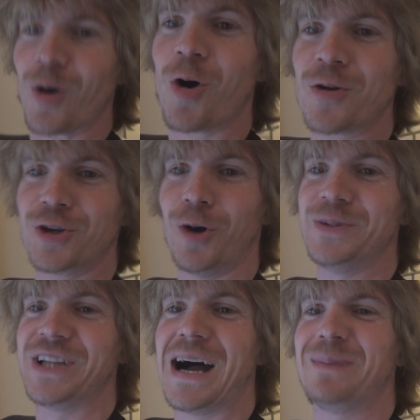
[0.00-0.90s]
or the
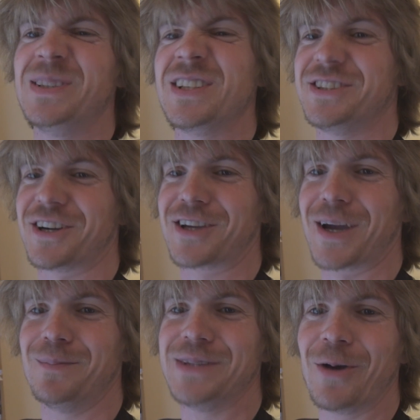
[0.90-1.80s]
opposite happens, the sun
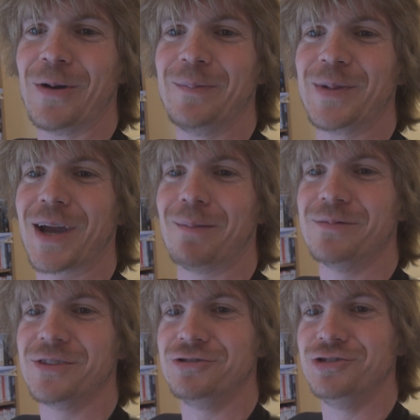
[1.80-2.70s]
comes out and it
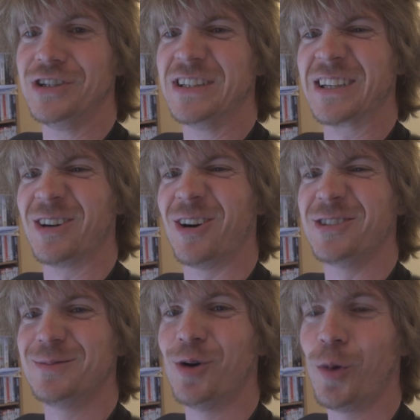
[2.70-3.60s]
becomes really
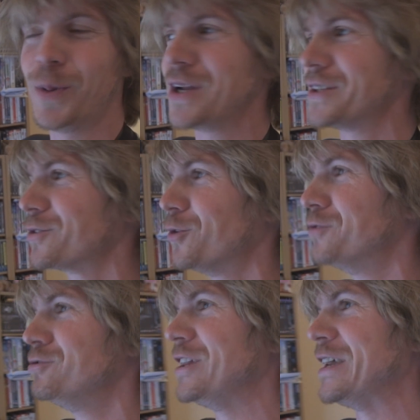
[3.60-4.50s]
hot. So I'm hoping it doesn't go
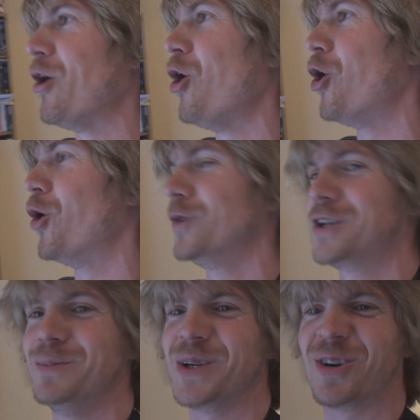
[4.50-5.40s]
for the really hot
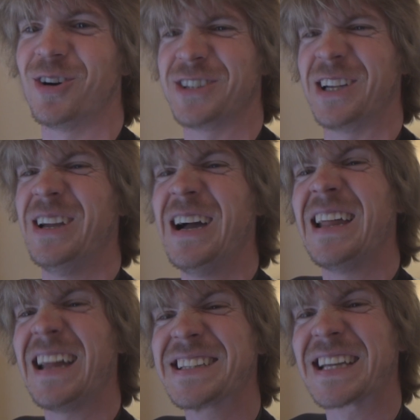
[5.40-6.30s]
option because
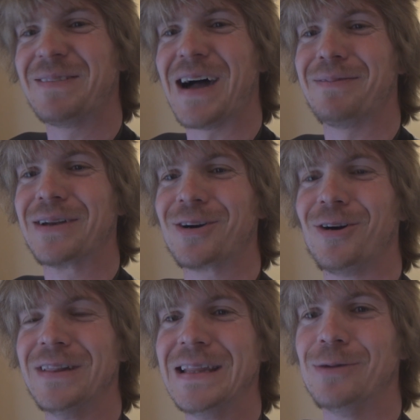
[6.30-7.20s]
last time that happened it
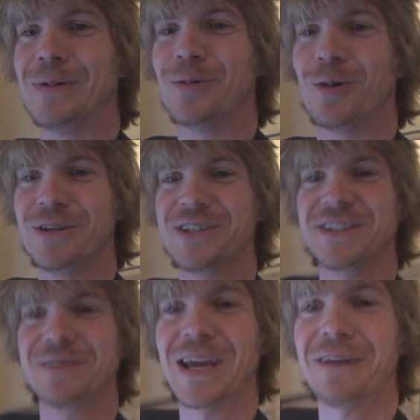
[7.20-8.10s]
got a little bit warm. So I'm